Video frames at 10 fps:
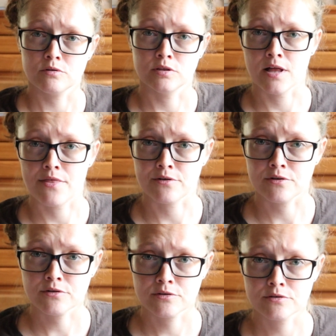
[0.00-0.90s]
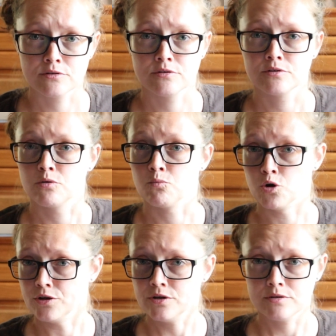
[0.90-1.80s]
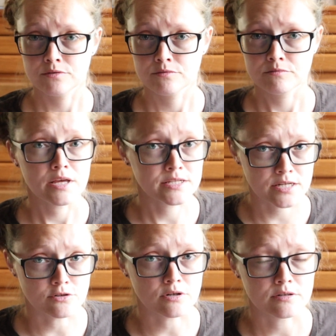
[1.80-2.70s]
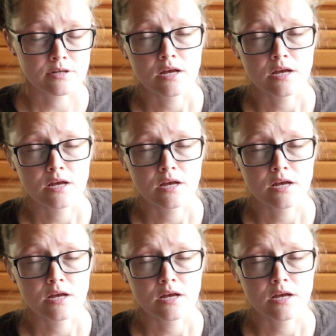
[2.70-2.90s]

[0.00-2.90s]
leather, wood, etc.